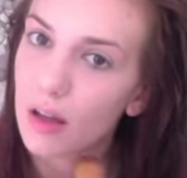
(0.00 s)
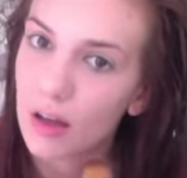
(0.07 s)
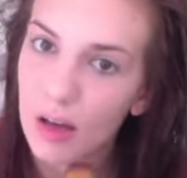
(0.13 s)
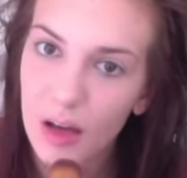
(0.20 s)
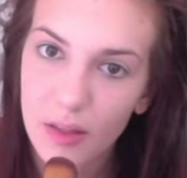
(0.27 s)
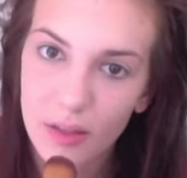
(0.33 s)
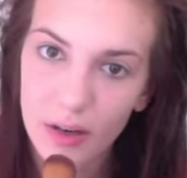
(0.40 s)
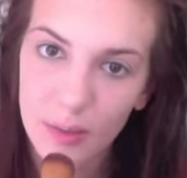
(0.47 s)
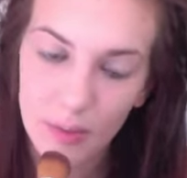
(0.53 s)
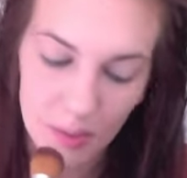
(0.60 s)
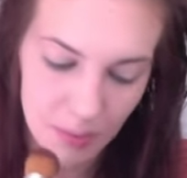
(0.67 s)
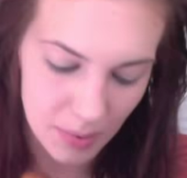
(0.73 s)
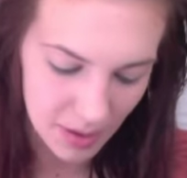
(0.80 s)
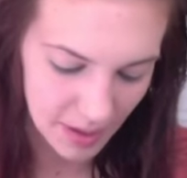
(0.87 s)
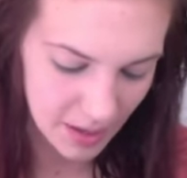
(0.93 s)
And then I'm going
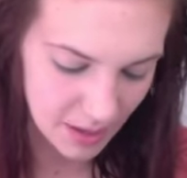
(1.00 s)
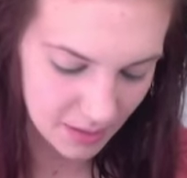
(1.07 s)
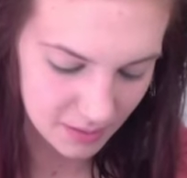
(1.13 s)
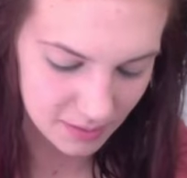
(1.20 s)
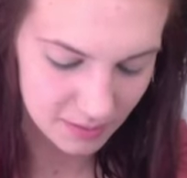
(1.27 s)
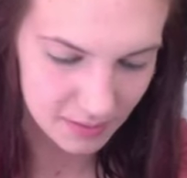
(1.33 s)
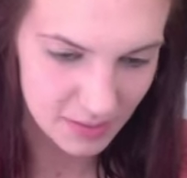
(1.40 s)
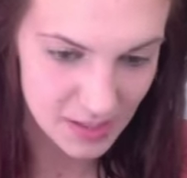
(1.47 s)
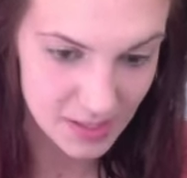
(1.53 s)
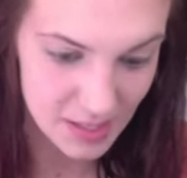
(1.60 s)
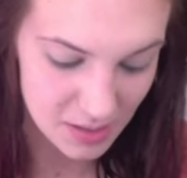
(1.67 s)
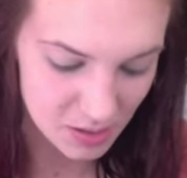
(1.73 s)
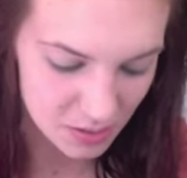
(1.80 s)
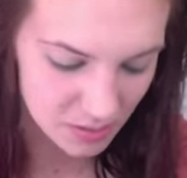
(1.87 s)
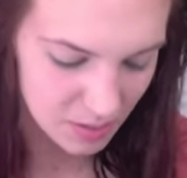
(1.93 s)
to apply it. This I
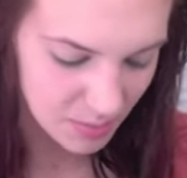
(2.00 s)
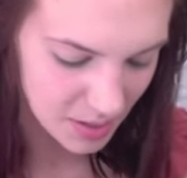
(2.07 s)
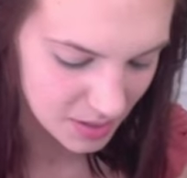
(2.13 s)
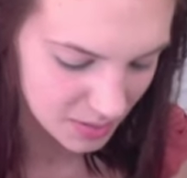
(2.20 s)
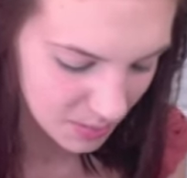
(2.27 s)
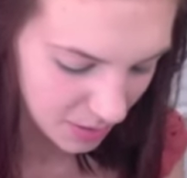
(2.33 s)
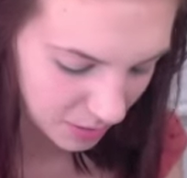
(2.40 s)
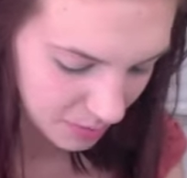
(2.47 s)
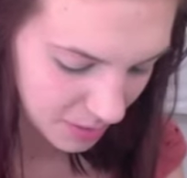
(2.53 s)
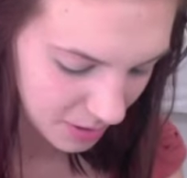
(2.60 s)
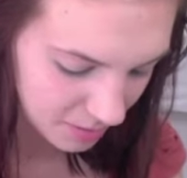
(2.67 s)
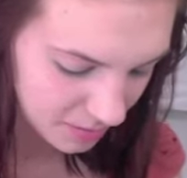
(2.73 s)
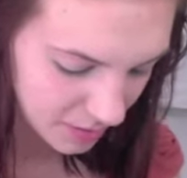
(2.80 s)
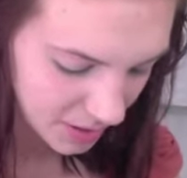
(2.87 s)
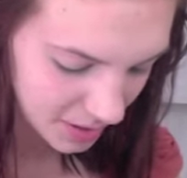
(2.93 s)
do need my smaller mirror
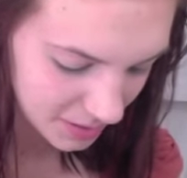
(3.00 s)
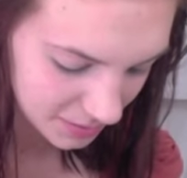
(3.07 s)
for. I